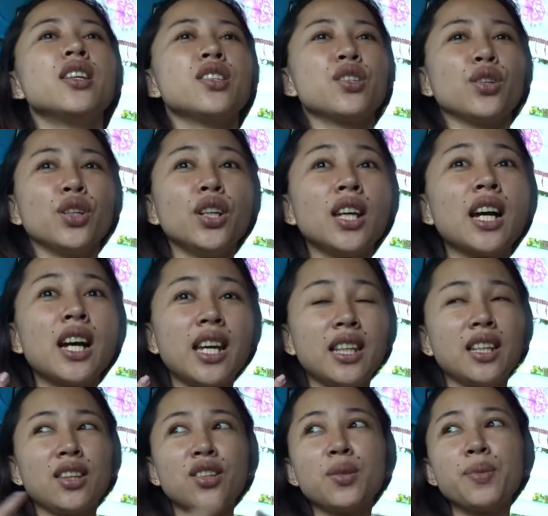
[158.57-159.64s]
So, yun na nga,
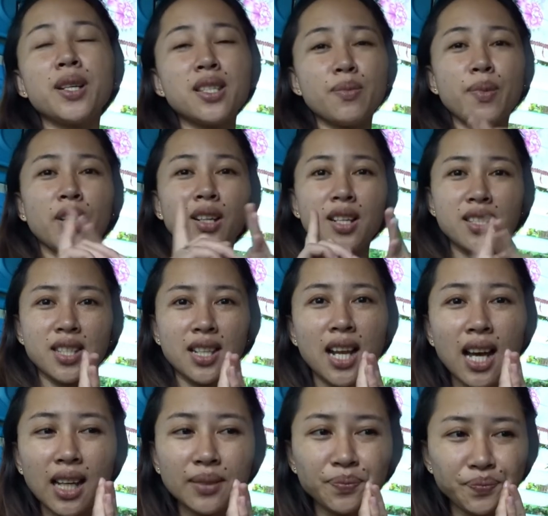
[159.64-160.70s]
in the 3 months, meron na
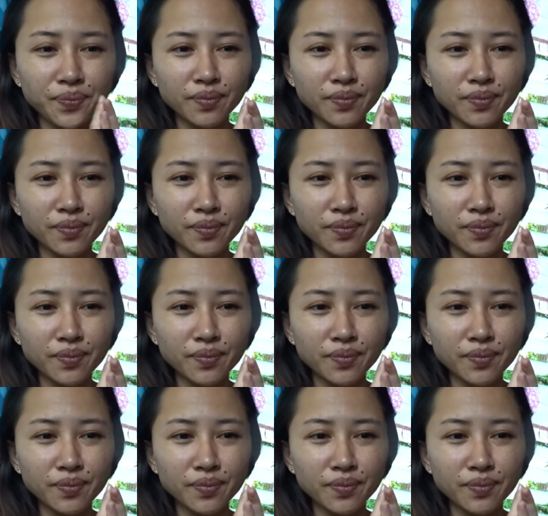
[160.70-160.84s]
sila.